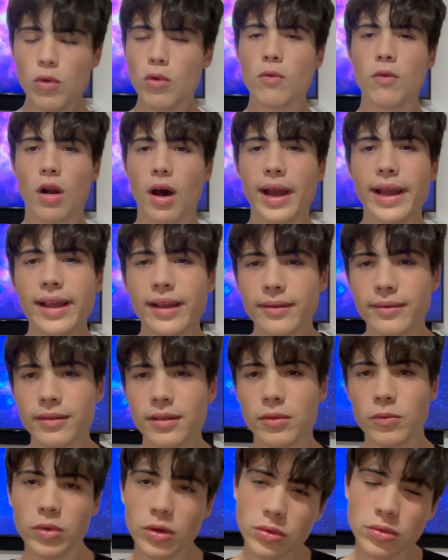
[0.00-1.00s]
all right.
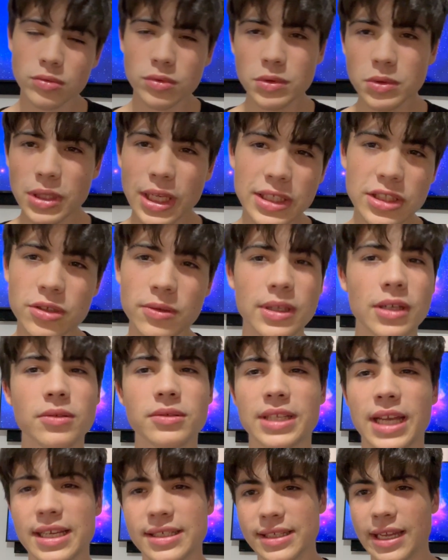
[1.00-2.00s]
Let's do a little test